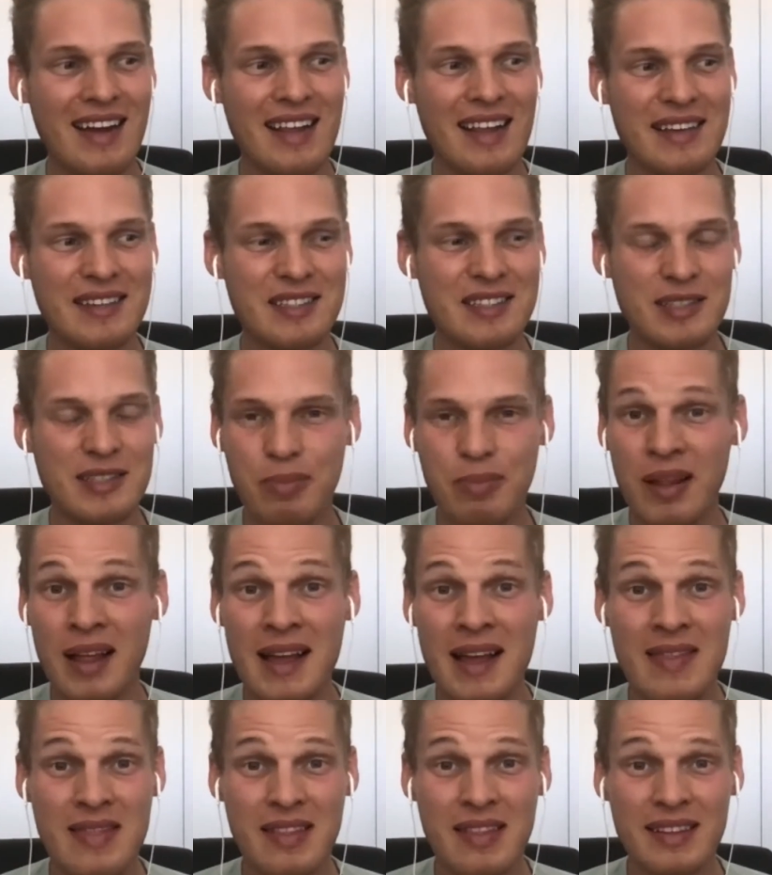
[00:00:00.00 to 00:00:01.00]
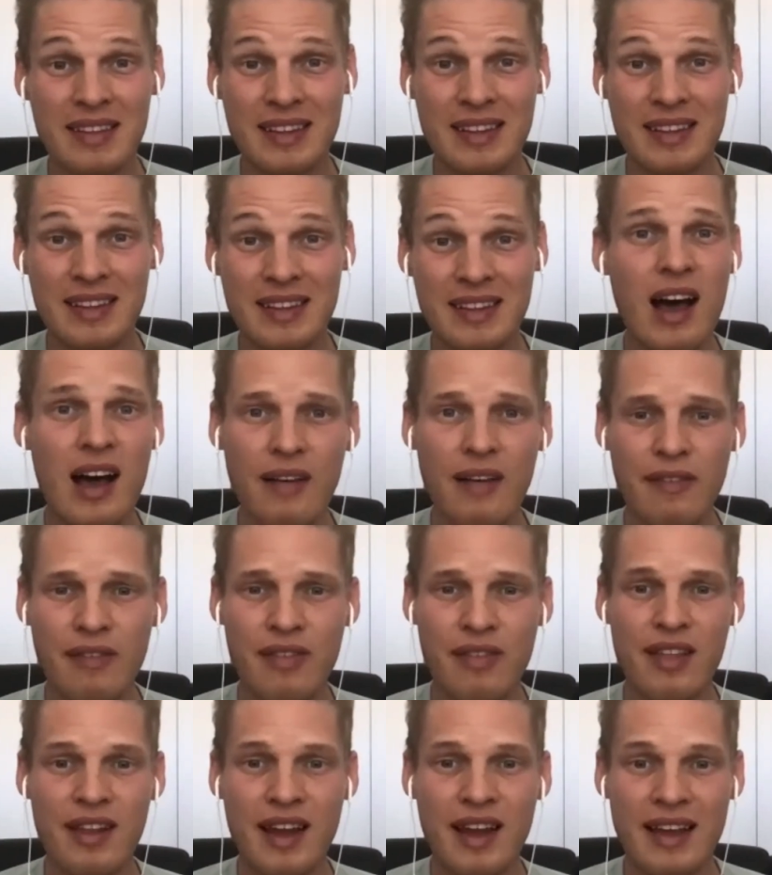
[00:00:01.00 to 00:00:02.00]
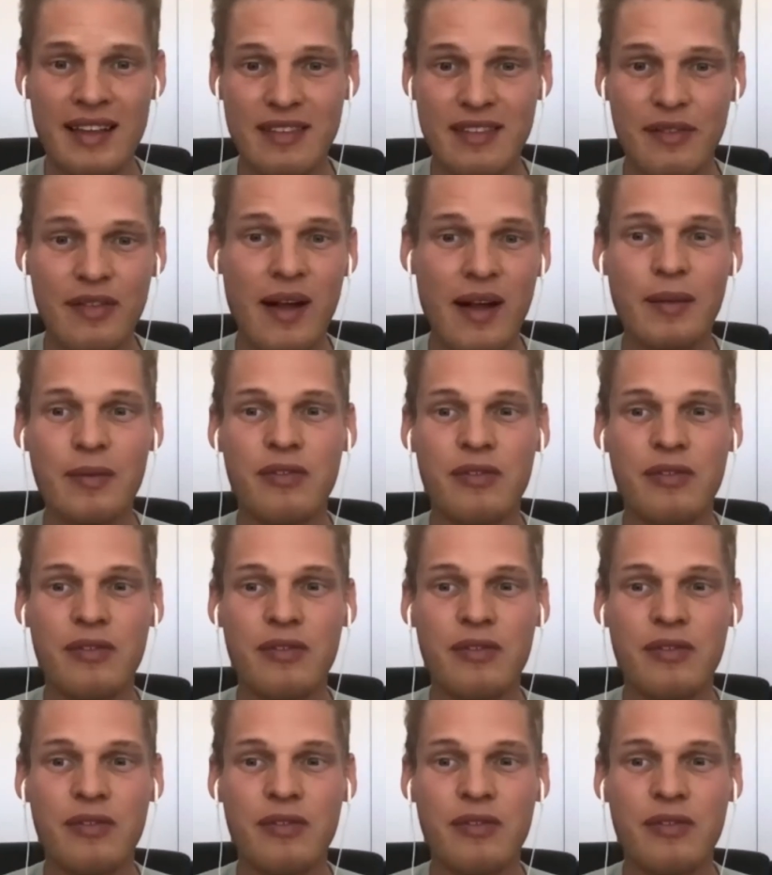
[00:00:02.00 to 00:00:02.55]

explain the love that I developed